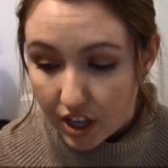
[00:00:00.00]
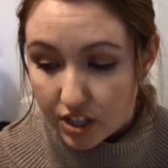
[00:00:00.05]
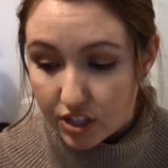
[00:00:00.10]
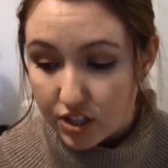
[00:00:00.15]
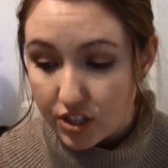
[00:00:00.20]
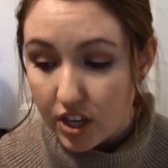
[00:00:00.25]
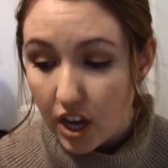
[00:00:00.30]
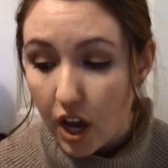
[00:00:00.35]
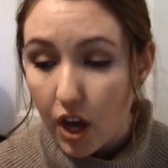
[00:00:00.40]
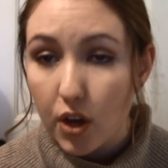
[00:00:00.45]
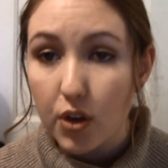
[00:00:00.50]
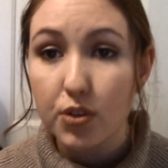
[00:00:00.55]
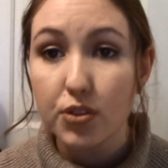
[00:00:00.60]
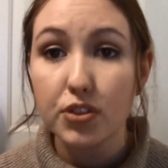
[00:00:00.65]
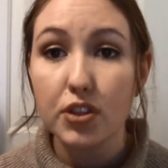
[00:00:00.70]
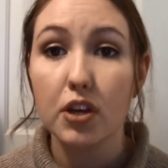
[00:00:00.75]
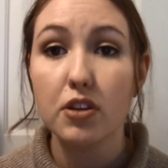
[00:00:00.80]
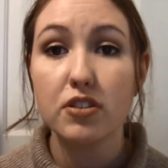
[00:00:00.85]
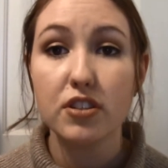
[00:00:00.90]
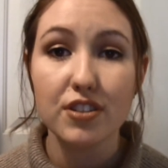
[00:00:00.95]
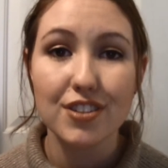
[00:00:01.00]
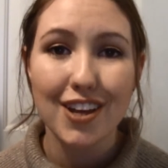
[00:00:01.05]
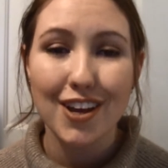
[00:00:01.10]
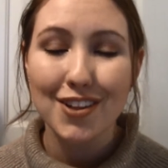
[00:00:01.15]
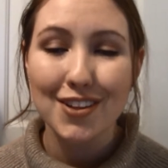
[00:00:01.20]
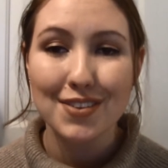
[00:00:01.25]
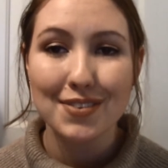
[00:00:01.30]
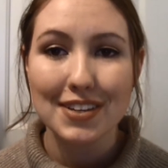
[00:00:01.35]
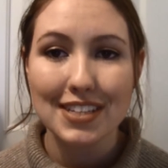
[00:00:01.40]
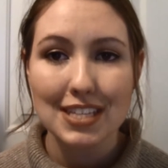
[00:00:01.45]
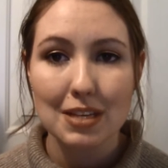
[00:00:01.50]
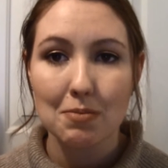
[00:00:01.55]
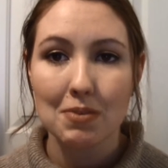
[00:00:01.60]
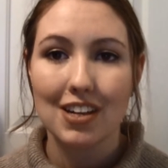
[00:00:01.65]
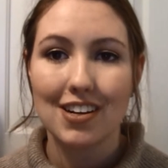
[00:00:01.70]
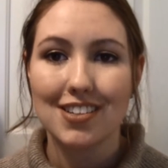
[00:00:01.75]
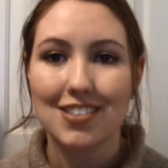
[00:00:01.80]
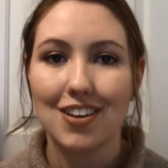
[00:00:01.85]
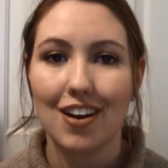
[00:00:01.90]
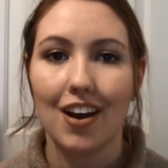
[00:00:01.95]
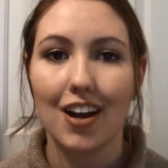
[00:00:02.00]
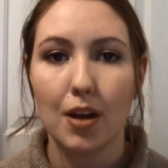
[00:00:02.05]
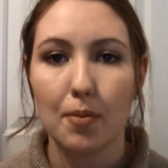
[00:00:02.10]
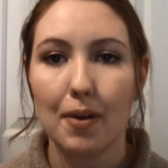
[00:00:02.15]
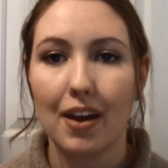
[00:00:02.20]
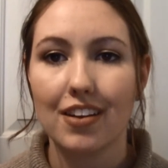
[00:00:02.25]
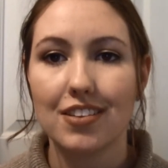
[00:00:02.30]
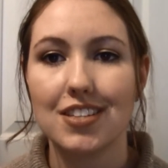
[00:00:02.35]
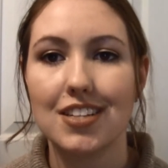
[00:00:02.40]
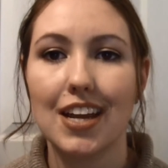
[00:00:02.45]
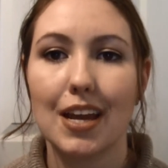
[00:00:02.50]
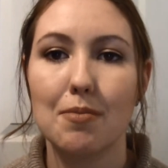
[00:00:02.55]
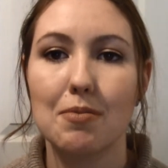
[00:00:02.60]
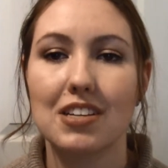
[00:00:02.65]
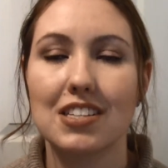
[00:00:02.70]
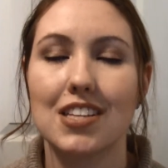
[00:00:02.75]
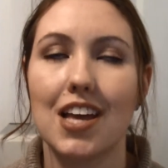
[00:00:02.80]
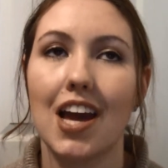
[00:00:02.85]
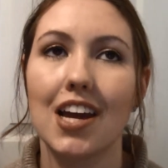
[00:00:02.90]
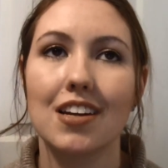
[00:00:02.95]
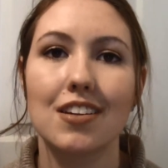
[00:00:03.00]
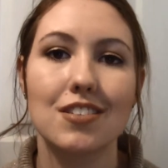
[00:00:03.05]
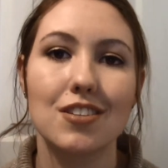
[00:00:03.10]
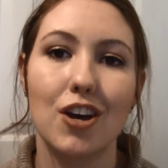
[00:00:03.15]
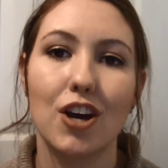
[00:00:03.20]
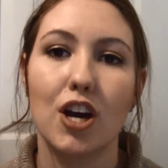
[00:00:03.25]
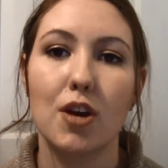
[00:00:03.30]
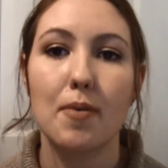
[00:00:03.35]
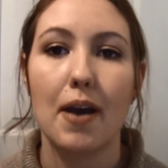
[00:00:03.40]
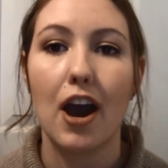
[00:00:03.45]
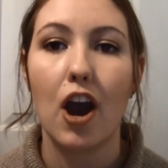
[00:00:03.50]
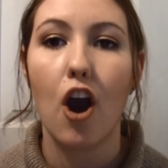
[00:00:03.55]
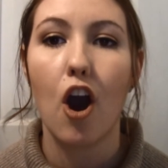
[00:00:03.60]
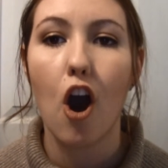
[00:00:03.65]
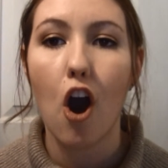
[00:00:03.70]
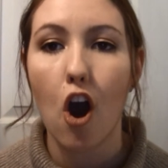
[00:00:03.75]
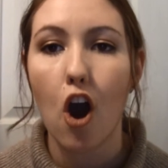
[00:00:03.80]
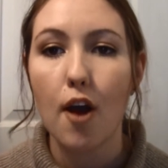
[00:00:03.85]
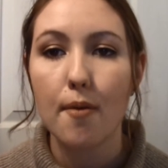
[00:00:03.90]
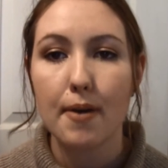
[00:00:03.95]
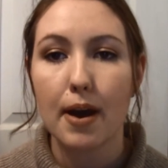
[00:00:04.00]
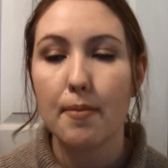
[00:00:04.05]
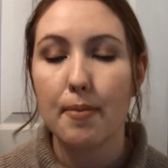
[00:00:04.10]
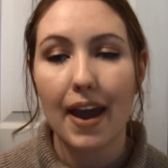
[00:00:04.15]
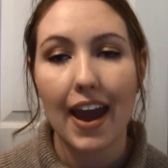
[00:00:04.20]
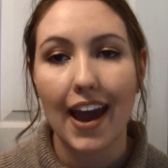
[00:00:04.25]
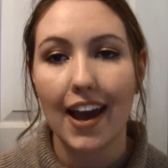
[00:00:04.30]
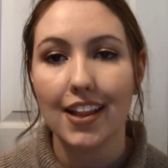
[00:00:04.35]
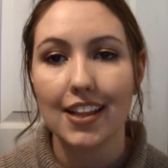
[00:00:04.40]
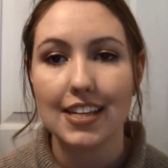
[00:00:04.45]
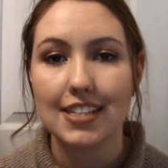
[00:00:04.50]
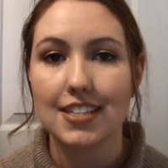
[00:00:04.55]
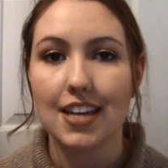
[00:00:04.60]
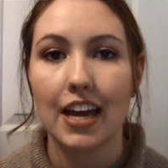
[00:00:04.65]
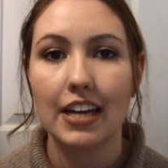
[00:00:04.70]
So those are the only ones I'm going to talk about today, because I could talk about all my palettes.